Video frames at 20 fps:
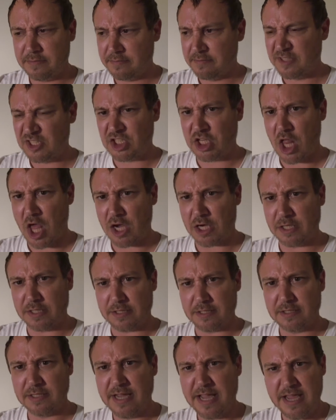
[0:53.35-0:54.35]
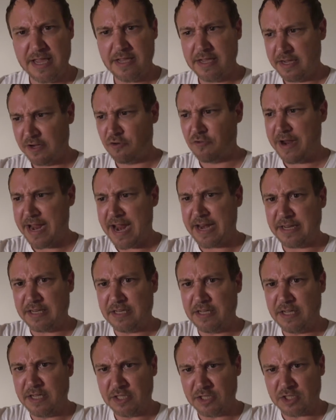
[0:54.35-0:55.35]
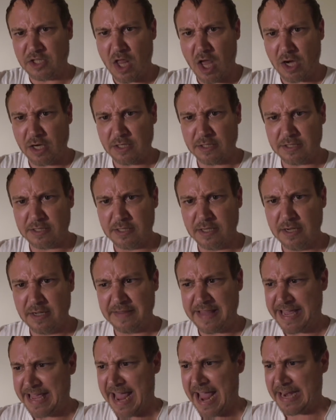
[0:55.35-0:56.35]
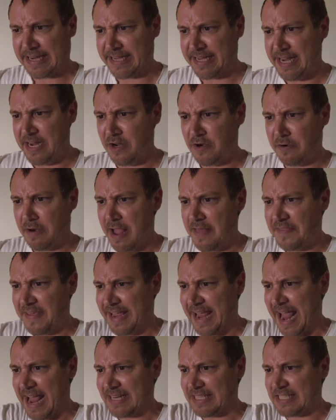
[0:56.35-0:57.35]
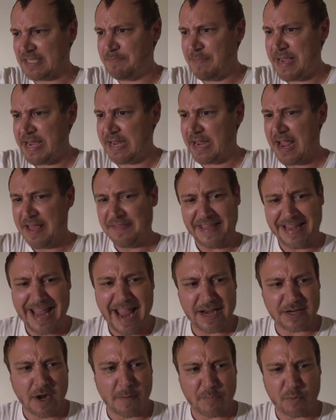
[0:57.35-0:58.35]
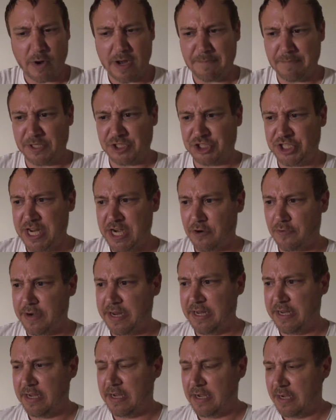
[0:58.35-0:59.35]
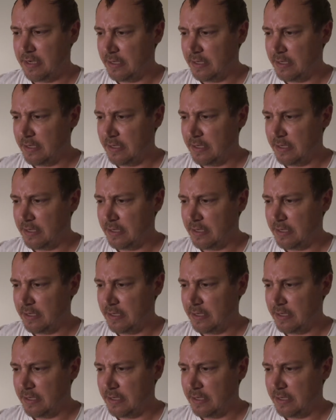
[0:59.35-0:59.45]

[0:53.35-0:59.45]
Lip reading: Slugs. He created slugs. They can't hear. They can't speak. They can't operate machinery.